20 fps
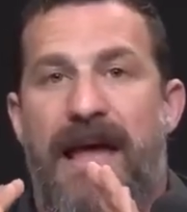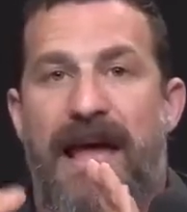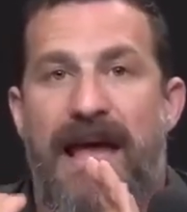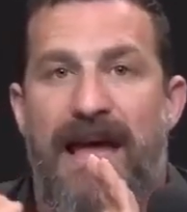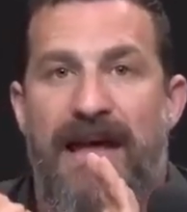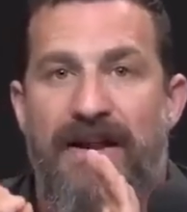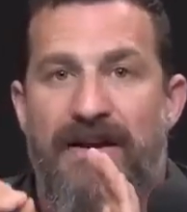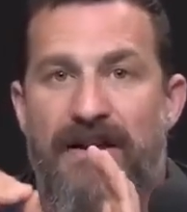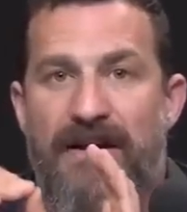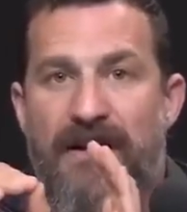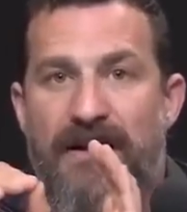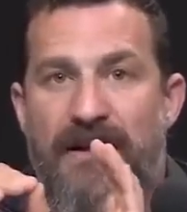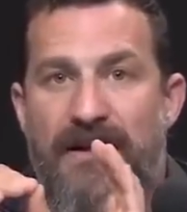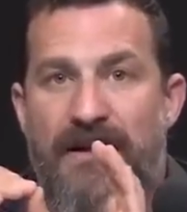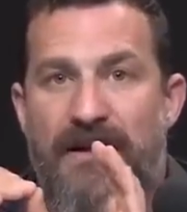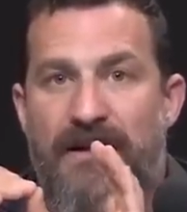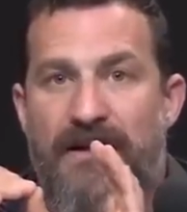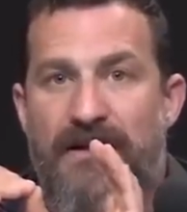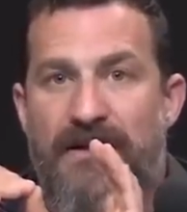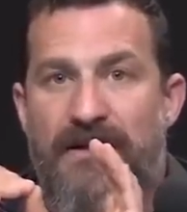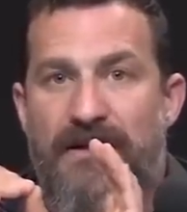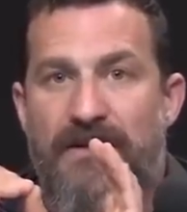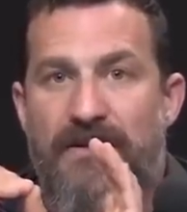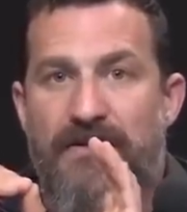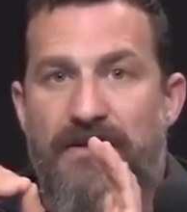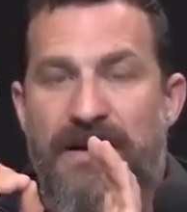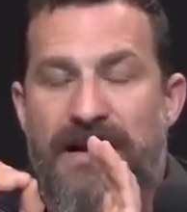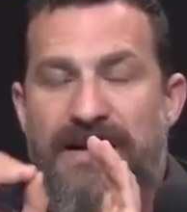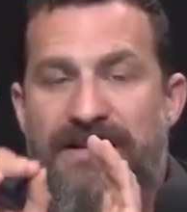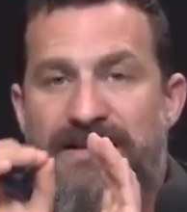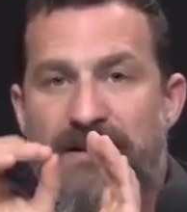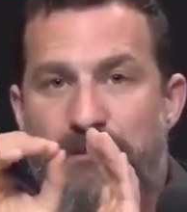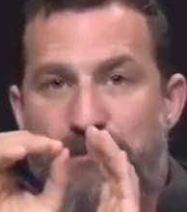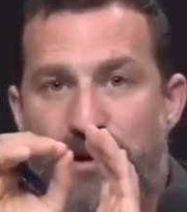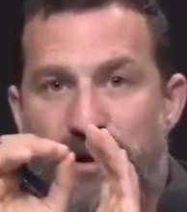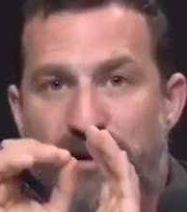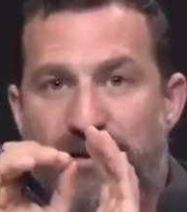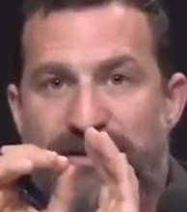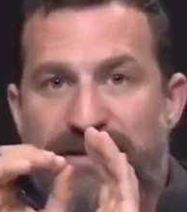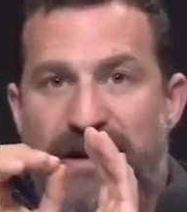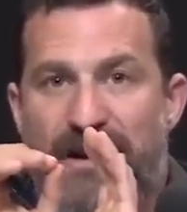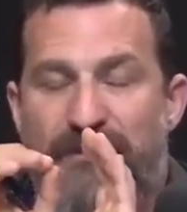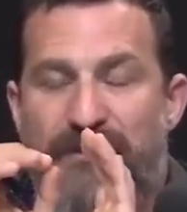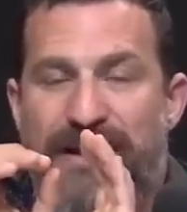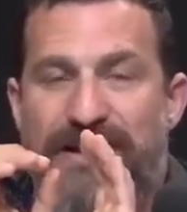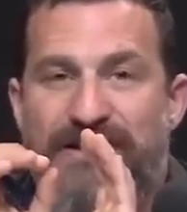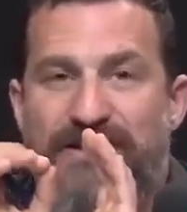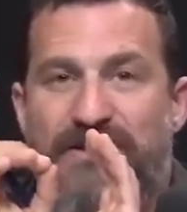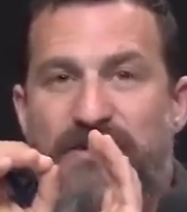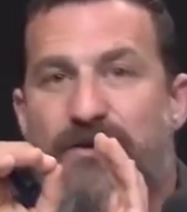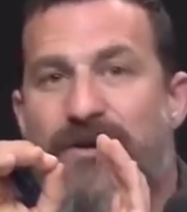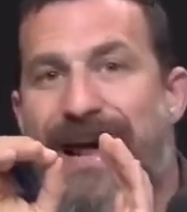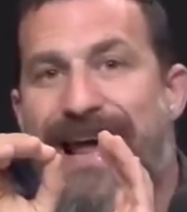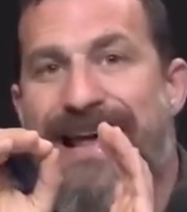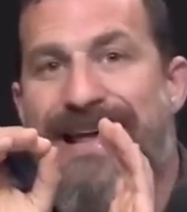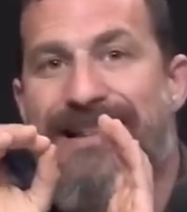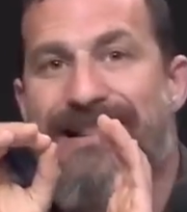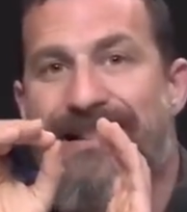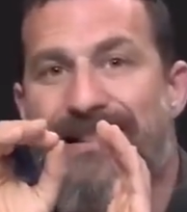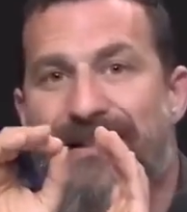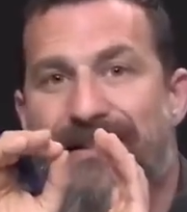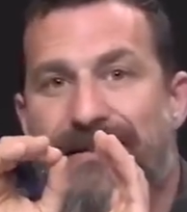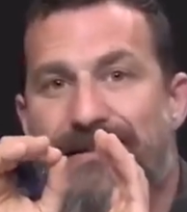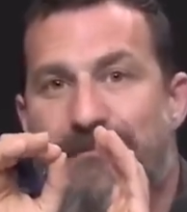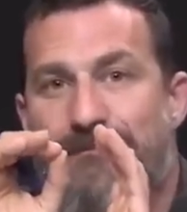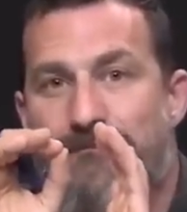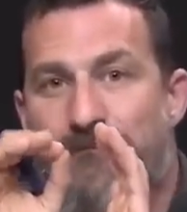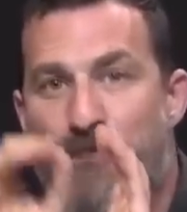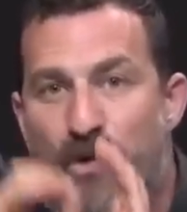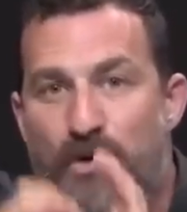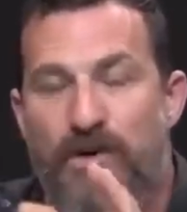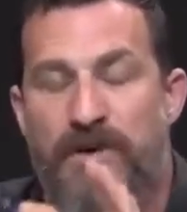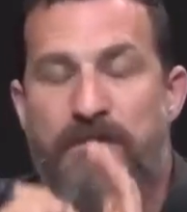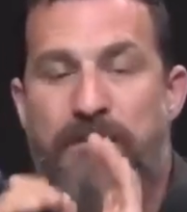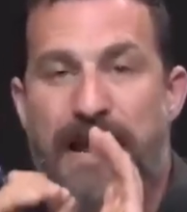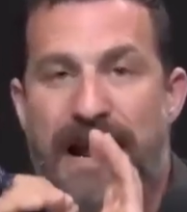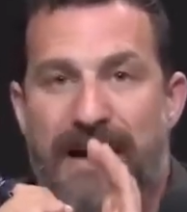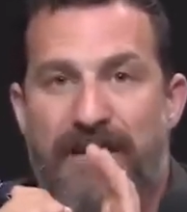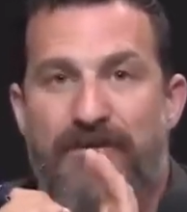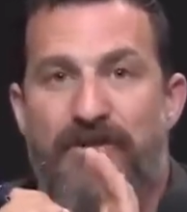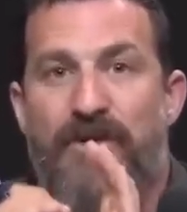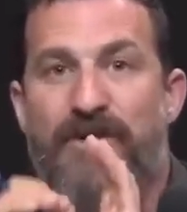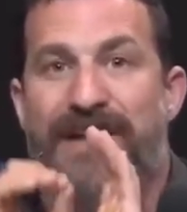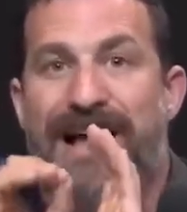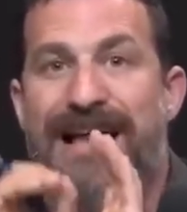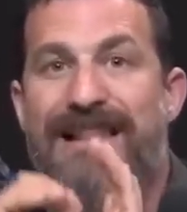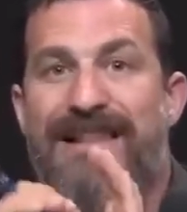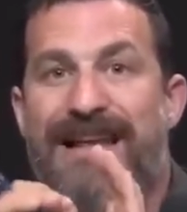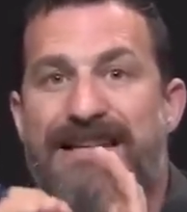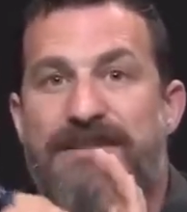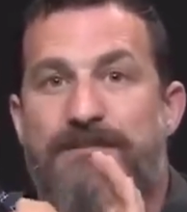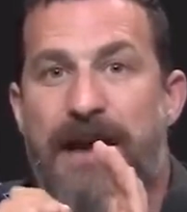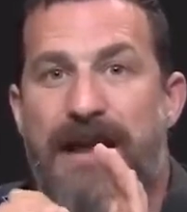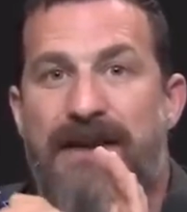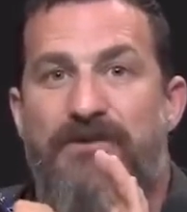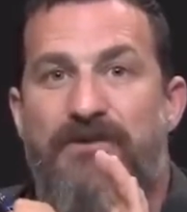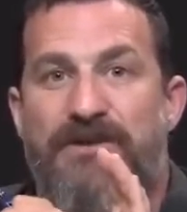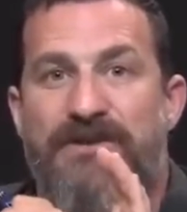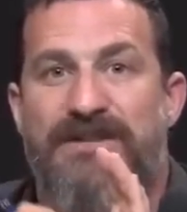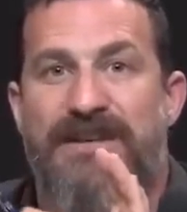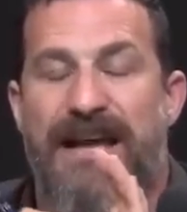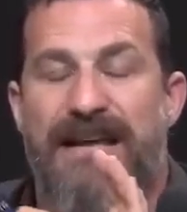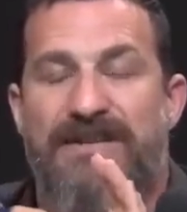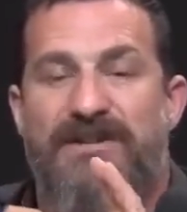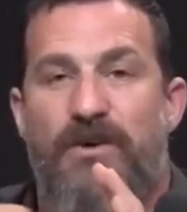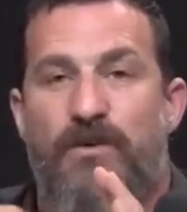and you need to put yourself into a more painful, not painful state.